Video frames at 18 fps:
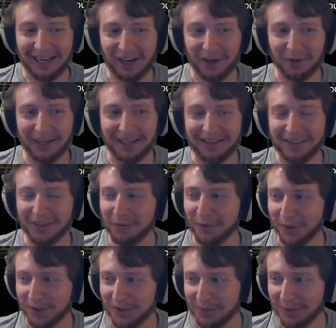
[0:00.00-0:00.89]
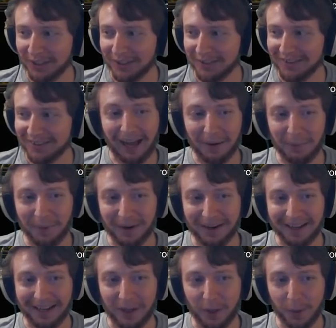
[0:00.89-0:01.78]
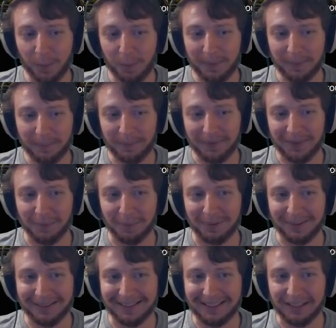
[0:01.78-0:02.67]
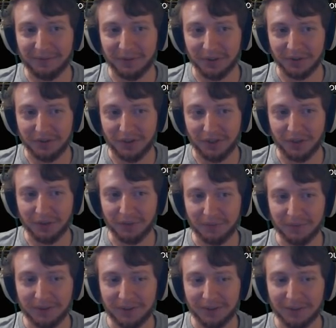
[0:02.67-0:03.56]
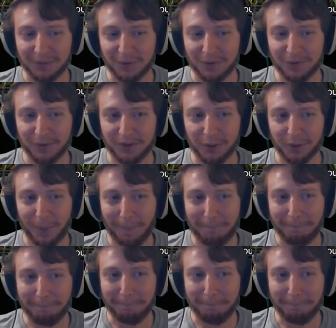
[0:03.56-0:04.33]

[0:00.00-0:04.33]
All right, the first one. I want to help the believers, though. So this one's for you.